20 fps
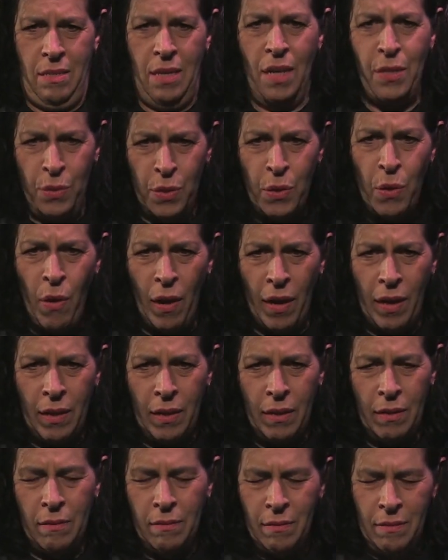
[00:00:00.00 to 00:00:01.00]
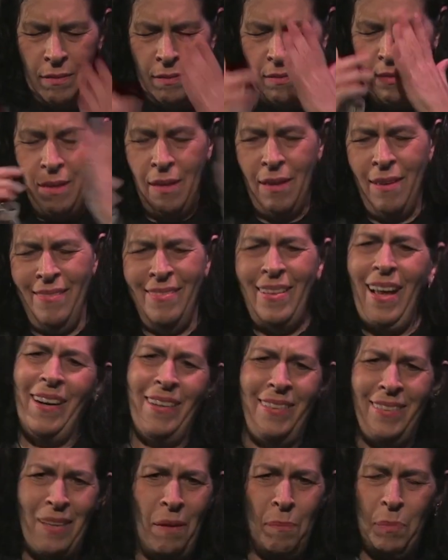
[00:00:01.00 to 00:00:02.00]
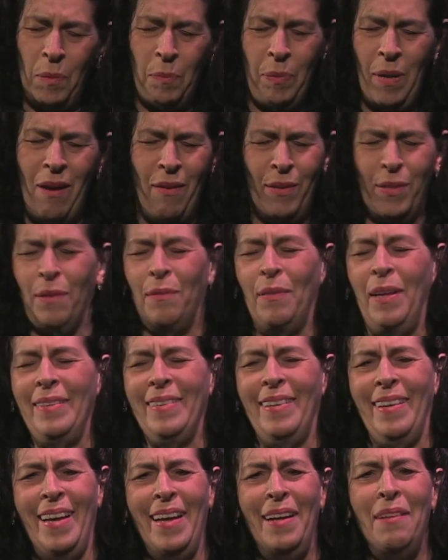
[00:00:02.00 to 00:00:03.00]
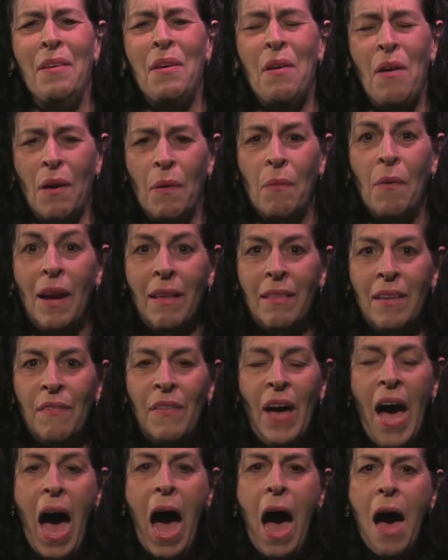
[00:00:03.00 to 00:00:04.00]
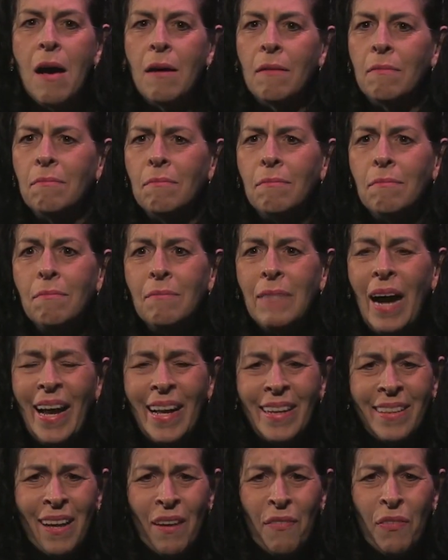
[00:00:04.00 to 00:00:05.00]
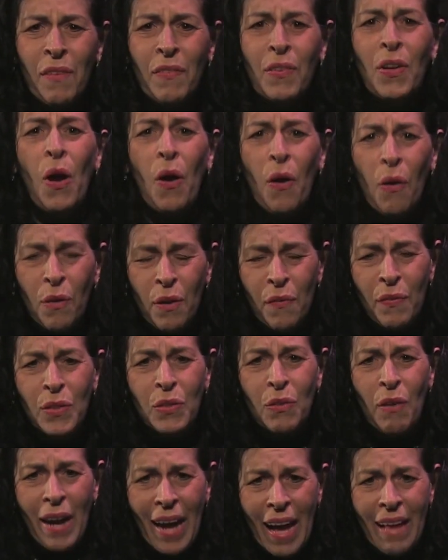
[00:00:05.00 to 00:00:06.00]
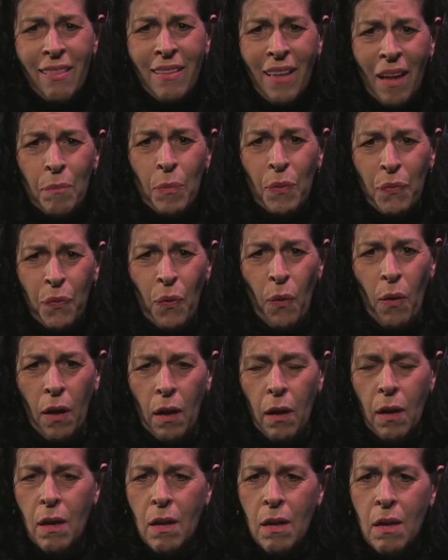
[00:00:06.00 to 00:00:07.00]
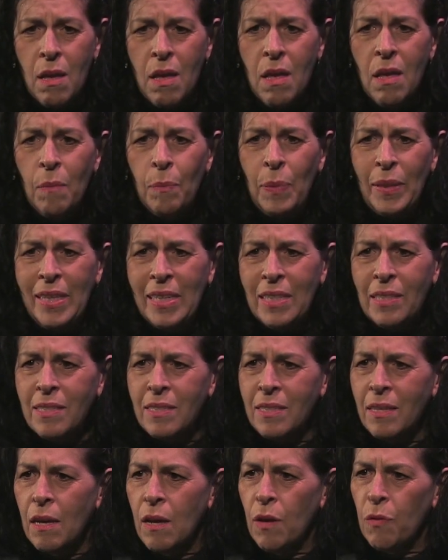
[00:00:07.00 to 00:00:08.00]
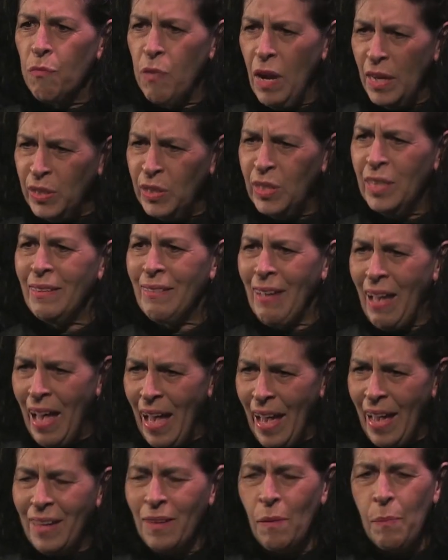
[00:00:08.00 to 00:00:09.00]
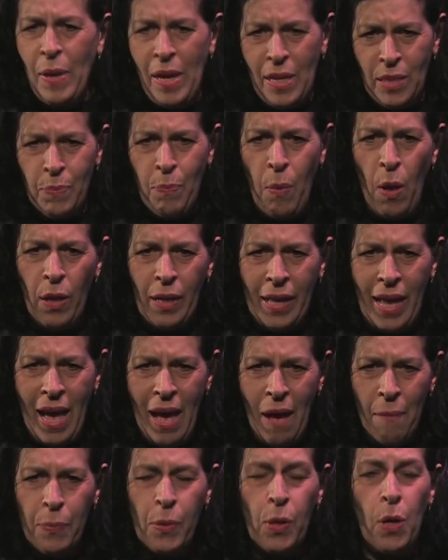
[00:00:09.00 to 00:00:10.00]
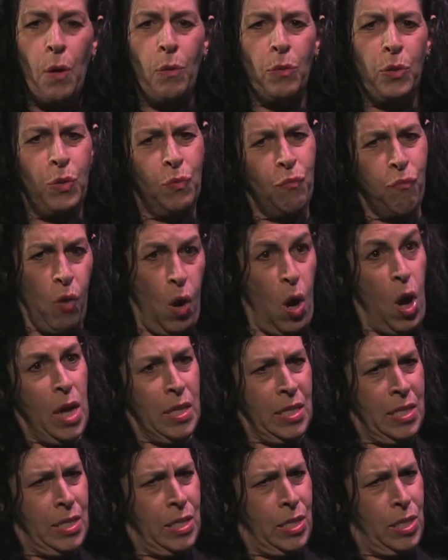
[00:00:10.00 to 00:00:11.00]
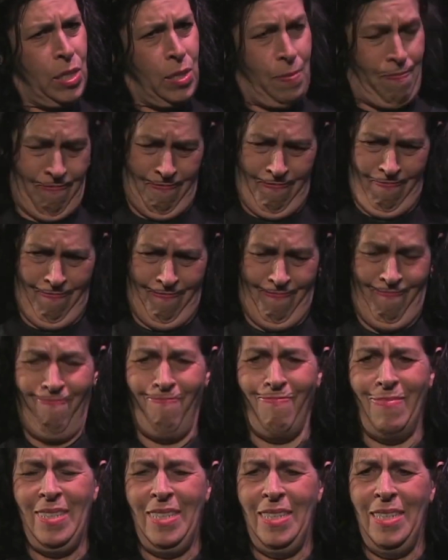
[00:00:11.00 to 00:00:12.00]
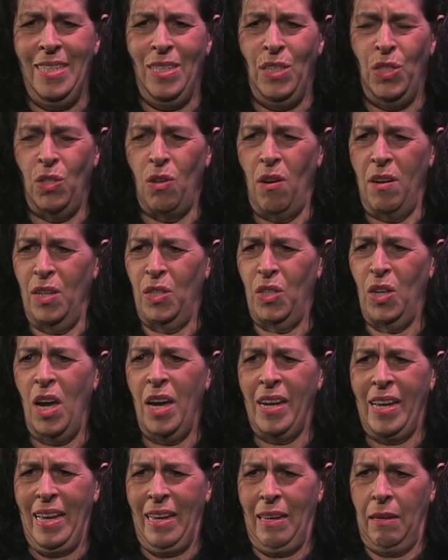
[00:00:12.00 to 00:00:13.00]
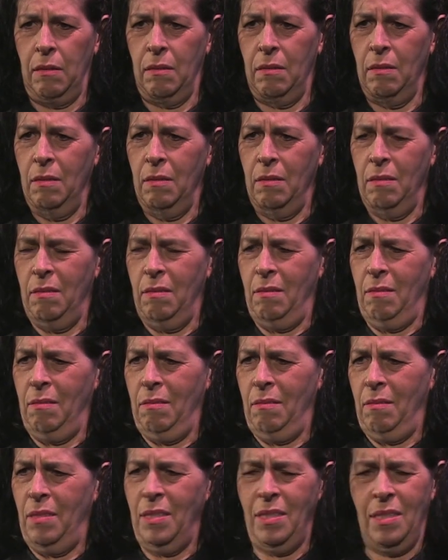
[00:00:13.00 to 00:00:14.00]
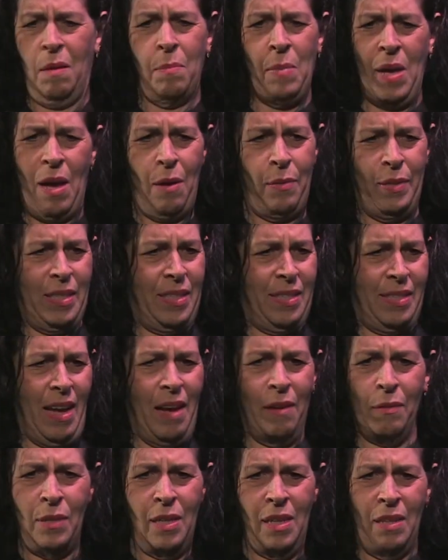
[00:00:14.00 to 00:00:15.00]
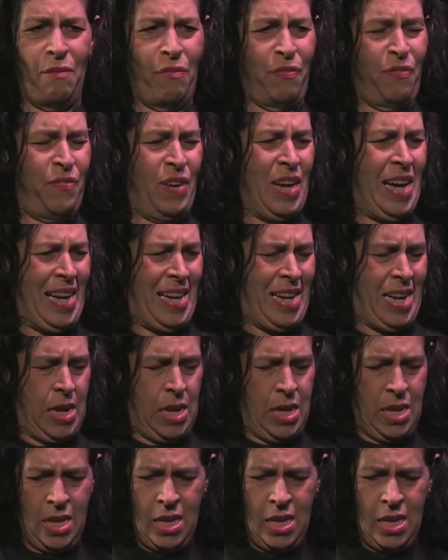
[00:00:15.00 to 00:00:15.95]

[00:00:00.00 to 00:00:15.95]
In New York. Not in Dublin, Paris, or London. In New York, where I live. I had never even heard of a triathlon before. But this Russian guy in a baseball cap, Coach Ross, started talking, and somehow it sounded fun.